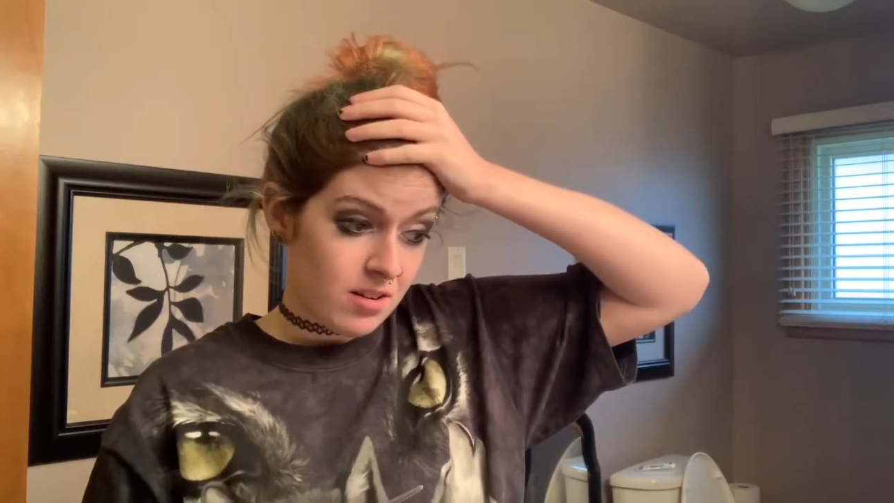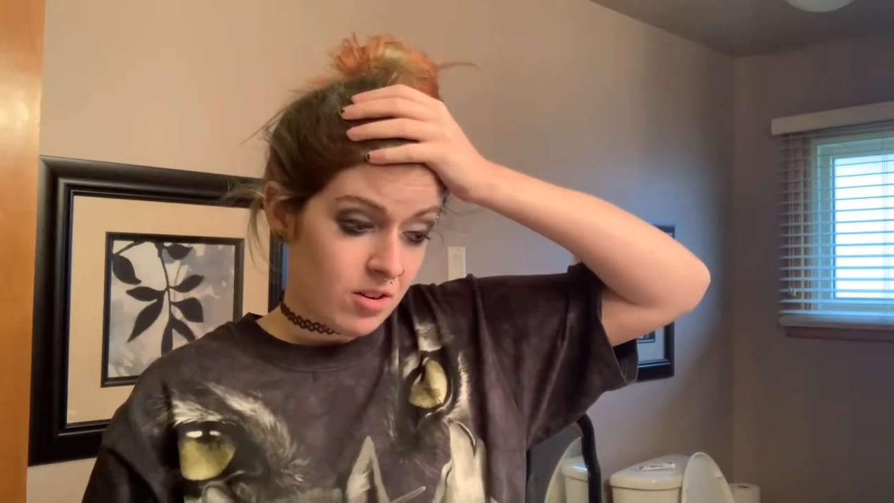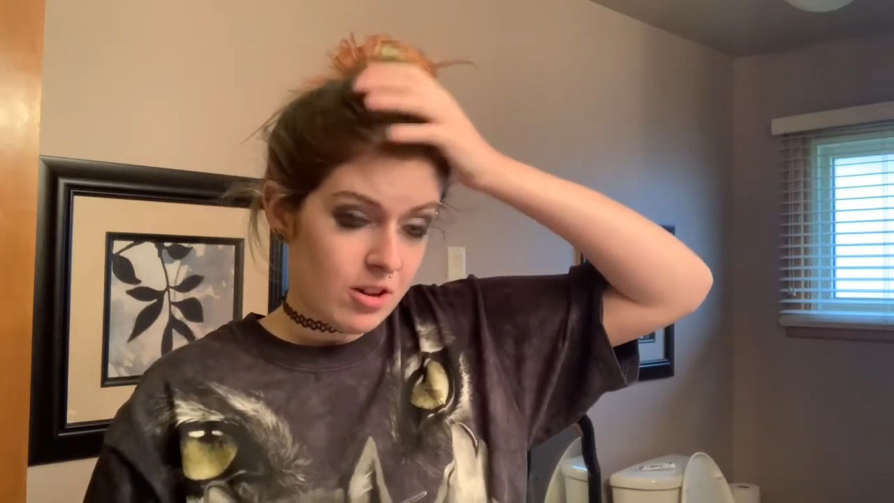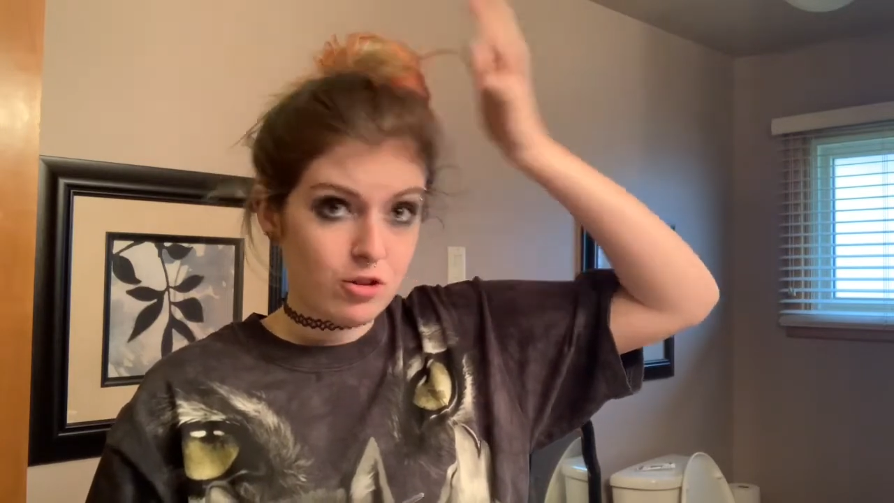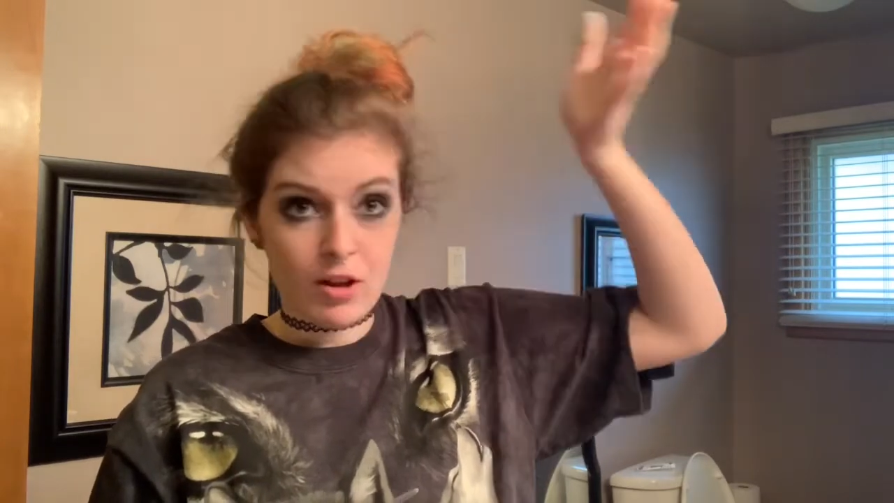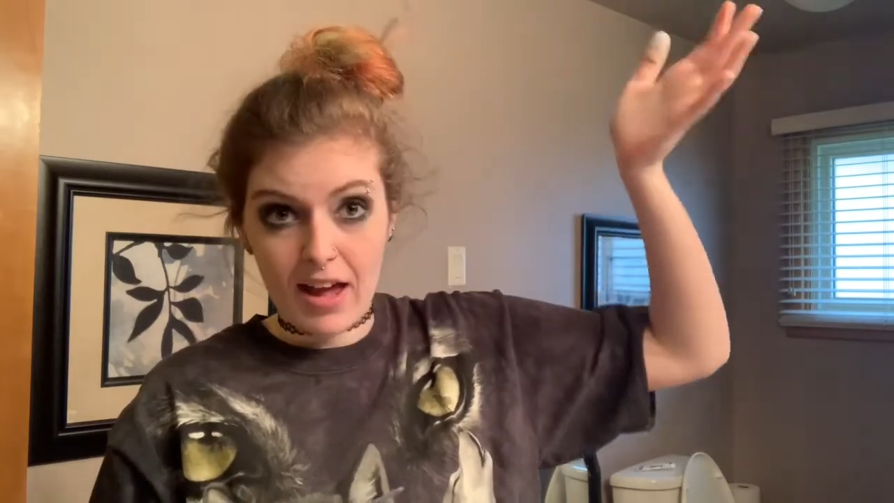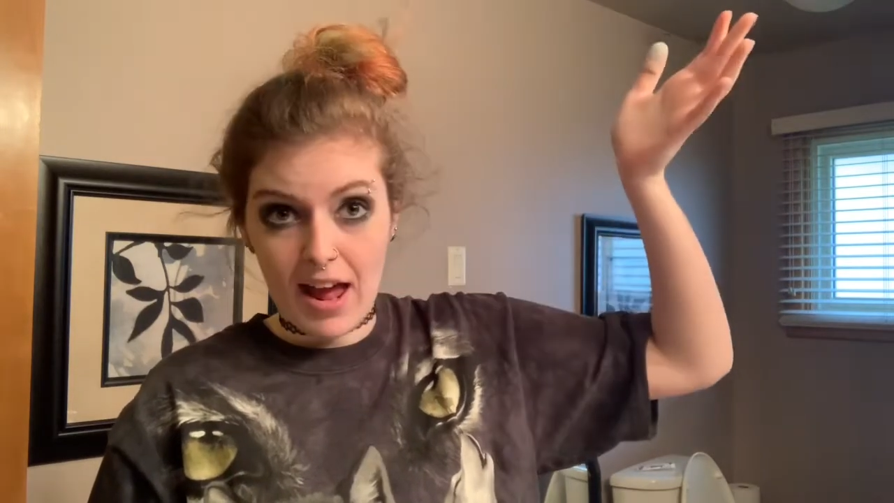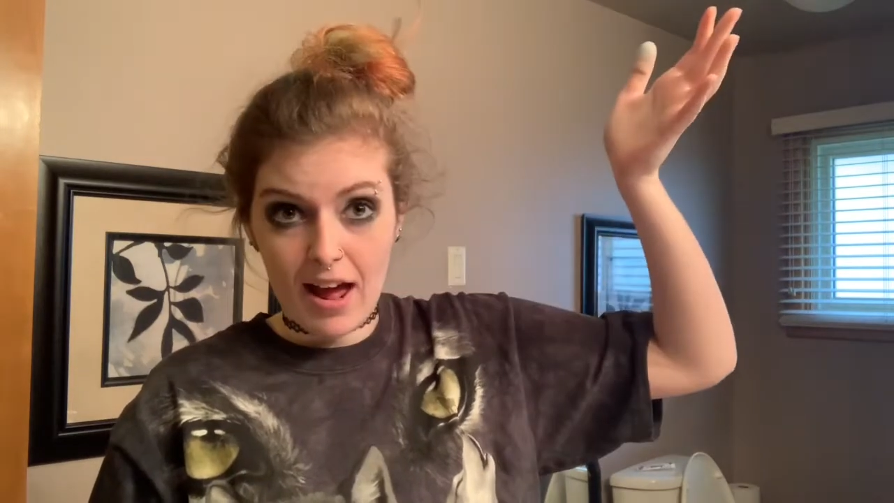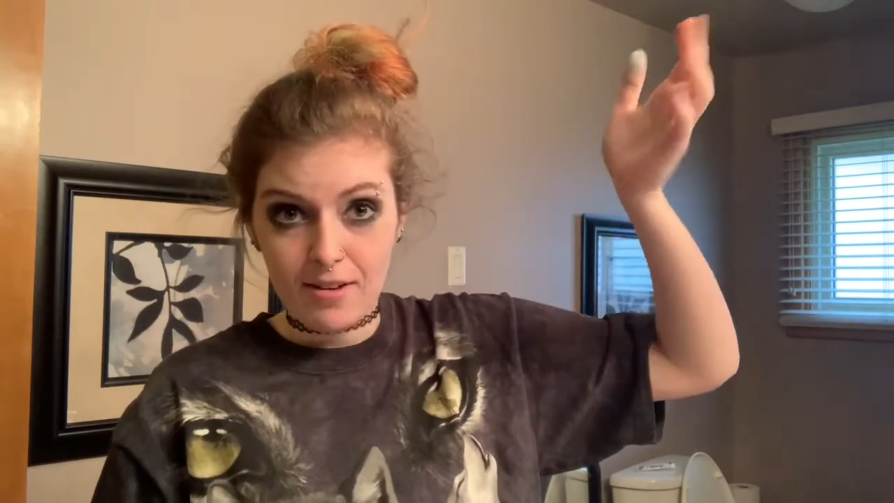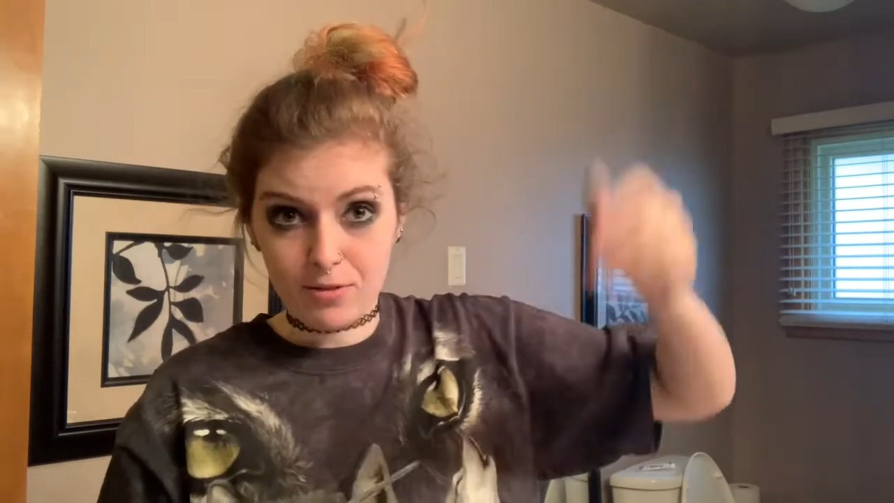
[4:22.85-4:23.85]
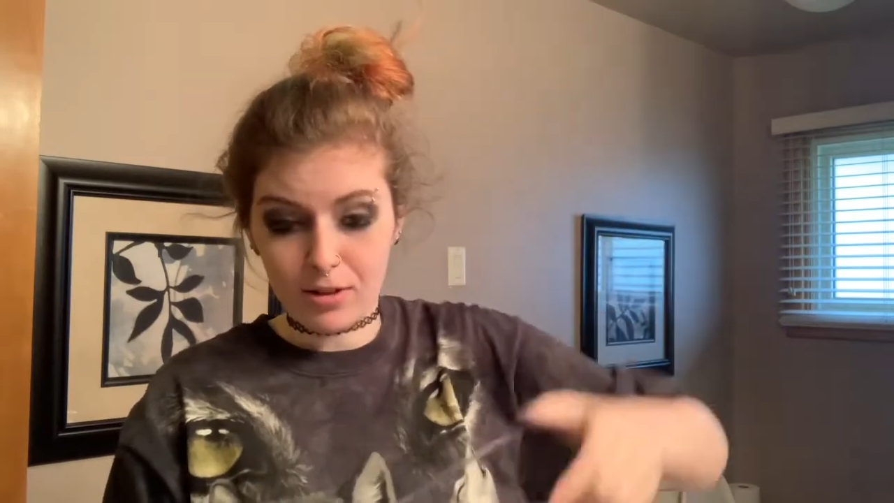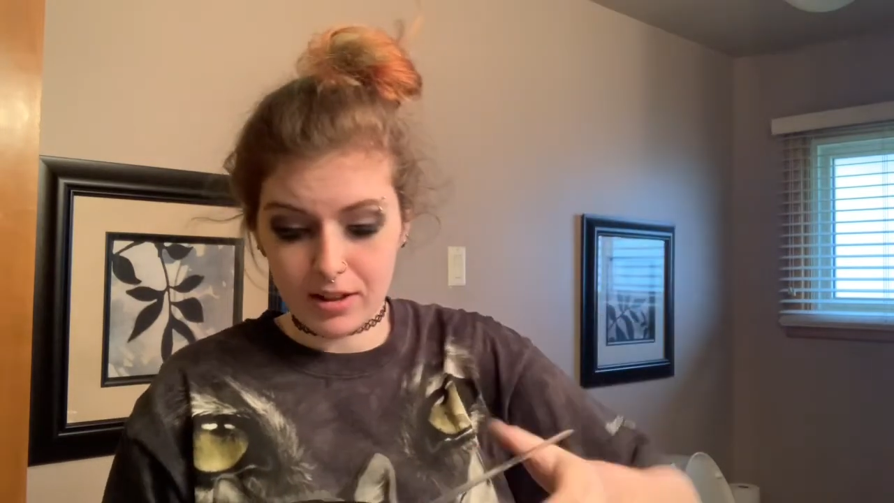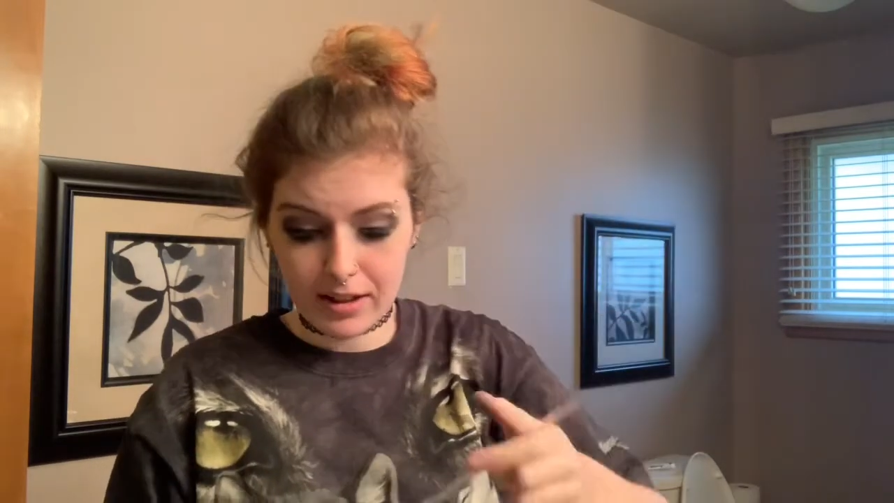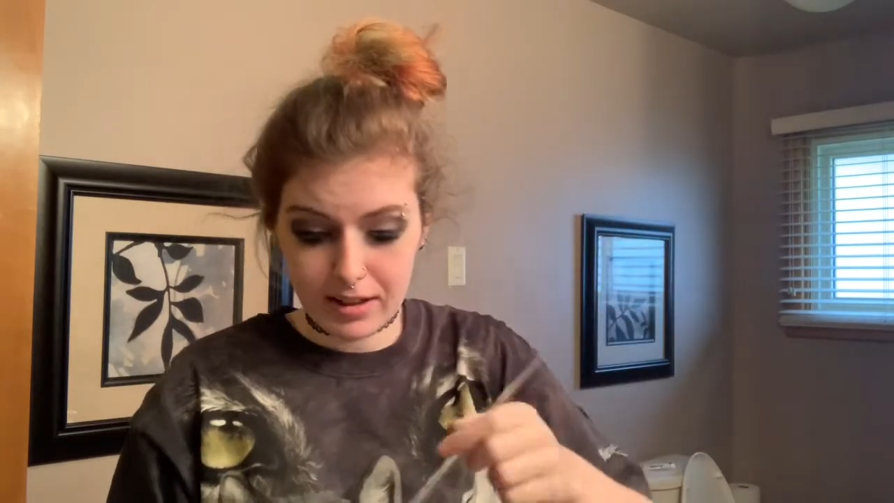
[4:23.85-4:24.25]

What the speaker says: That's all I have really.